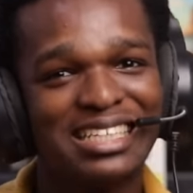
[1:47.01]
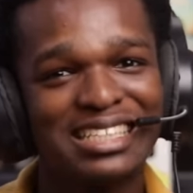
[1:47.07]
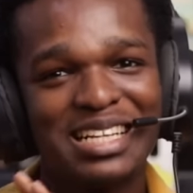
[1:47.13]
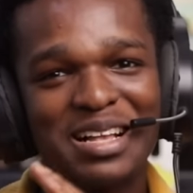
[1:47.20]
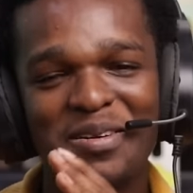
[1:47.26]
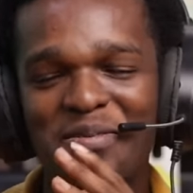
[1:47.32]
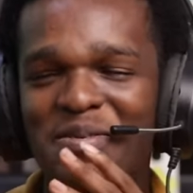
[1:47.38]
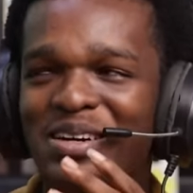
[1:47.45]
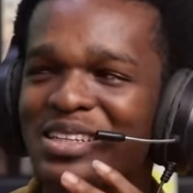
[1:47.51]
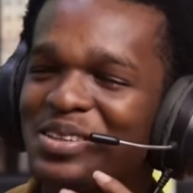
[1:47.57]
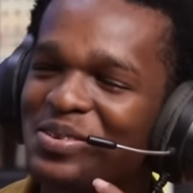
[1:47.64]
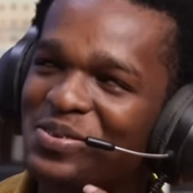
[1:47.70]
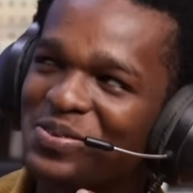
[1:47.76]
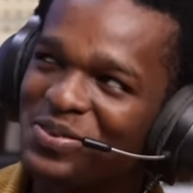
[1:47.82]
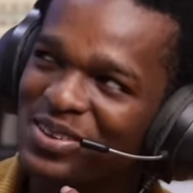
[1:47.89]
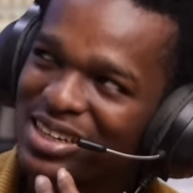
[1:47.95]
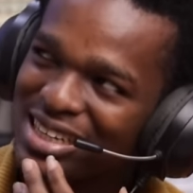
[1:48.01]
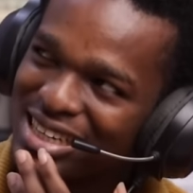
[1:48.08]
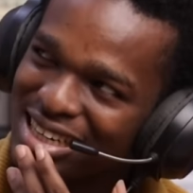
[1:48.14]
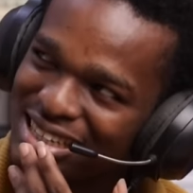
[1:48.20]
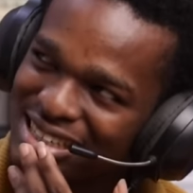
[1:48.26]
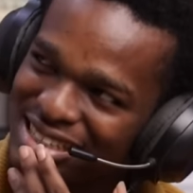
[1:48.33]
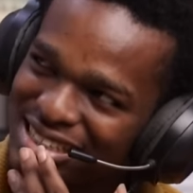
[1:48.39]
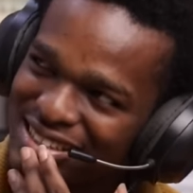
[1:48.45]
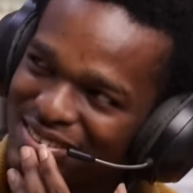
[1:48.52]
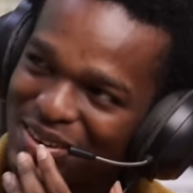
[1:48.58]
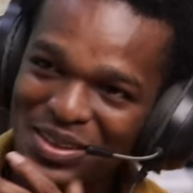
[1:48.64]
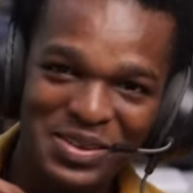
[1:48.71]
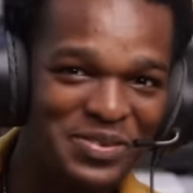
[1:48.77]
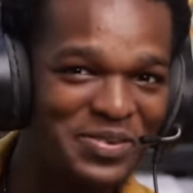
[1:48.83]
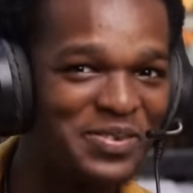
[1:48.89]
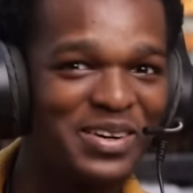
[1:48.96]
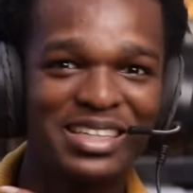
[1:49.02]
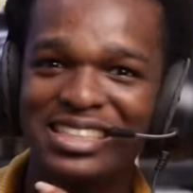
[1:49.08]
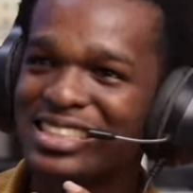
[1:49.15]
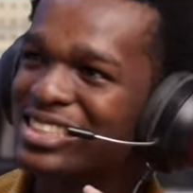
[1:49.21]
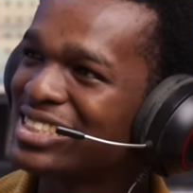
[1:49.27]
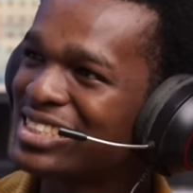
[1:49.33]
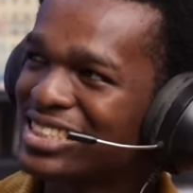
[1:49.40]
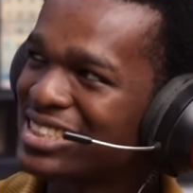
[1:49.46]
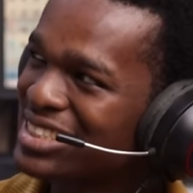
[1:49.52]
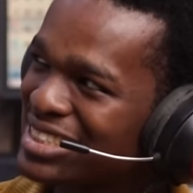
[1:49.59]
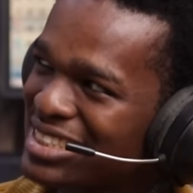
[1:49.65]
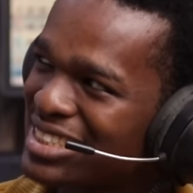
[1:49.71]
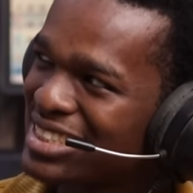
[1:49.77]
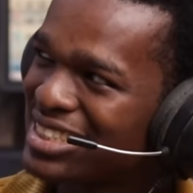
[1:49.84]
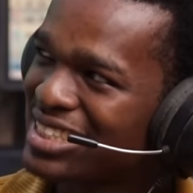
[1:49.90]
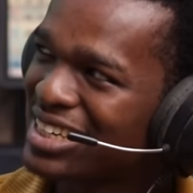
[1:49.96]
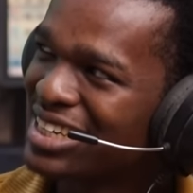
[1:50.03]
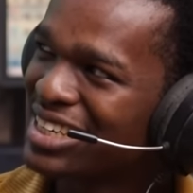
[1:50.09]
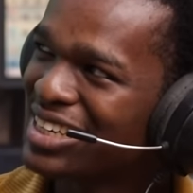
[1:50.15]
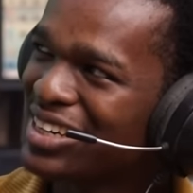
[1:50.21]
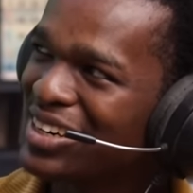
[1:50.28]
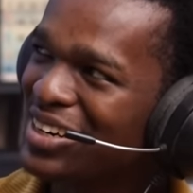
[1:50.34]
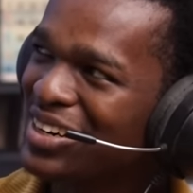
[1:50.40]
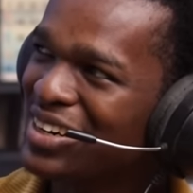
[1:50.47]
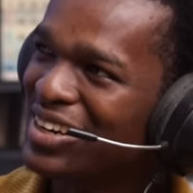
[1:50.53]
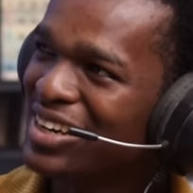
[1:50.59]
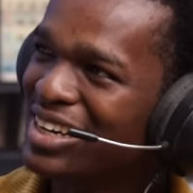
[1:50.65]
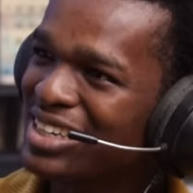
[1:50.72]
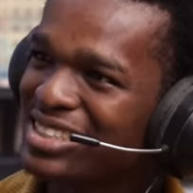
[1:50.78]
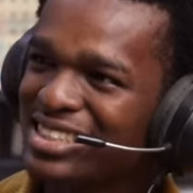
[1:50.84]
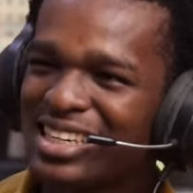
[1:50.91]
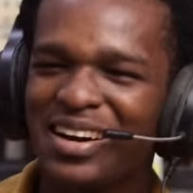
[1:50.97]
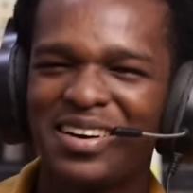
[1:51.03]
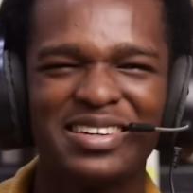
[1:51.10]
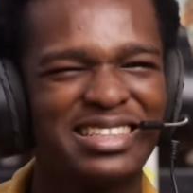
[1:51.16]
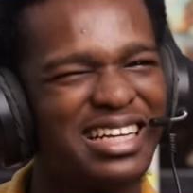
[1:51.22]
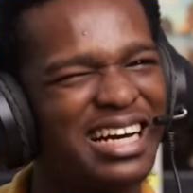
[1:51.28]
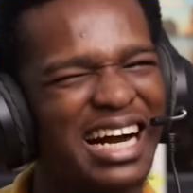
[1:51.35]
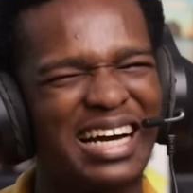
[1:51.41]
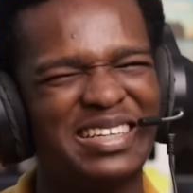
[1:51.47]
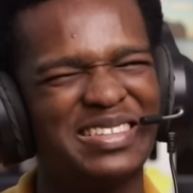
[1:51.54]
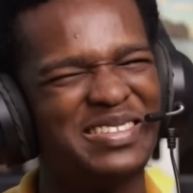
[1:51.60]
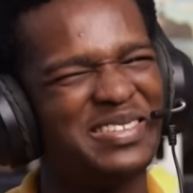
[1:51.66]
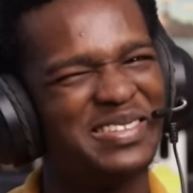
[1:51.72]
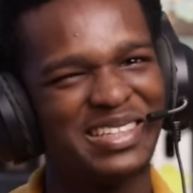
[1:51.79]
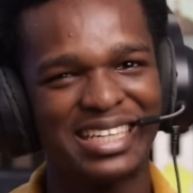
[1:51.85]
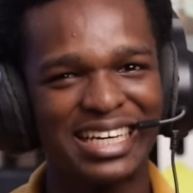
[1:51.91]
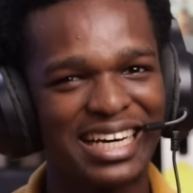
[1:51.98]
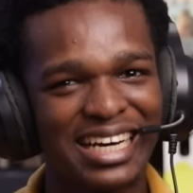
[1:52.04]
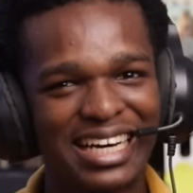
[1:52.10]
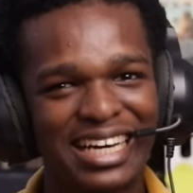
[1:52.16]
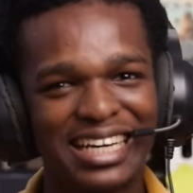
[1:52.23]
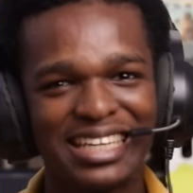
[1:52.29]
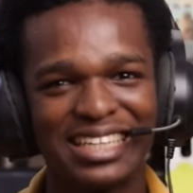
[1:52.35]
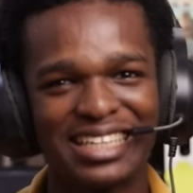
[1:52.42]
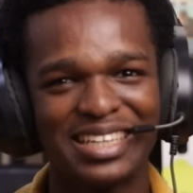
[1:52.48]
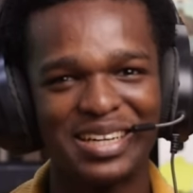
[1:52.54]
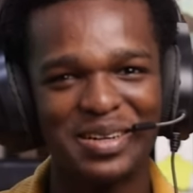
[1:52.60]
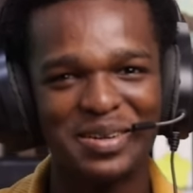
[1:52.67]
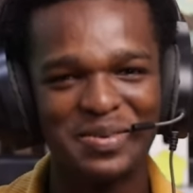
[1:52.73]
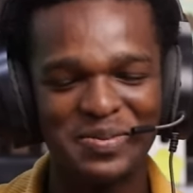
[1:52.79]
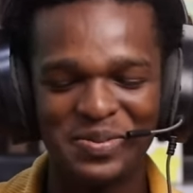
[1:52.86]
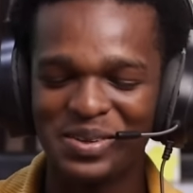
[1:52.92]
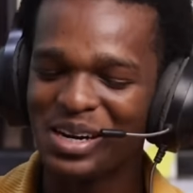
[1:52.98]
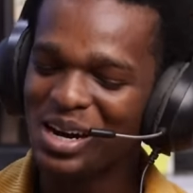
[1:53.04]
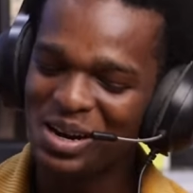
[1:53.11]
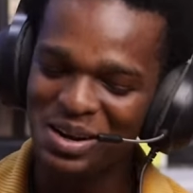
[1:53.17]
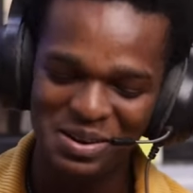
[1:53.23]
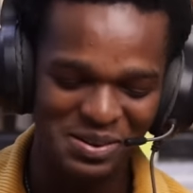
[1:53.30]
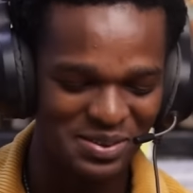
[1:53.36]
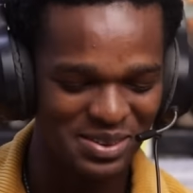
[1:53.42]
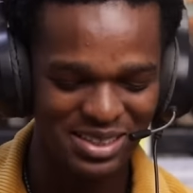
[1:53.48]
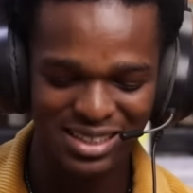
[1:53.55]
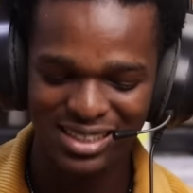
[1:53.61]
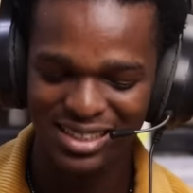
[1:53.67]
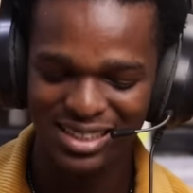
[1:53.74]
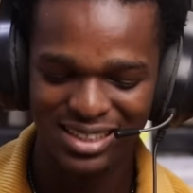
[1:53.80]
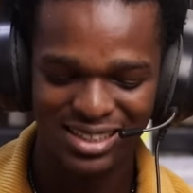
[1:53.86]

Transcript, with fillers: It's like, what the fuck are you? What the fuck did you just say? Like, the girl was like, are you okay? Bro.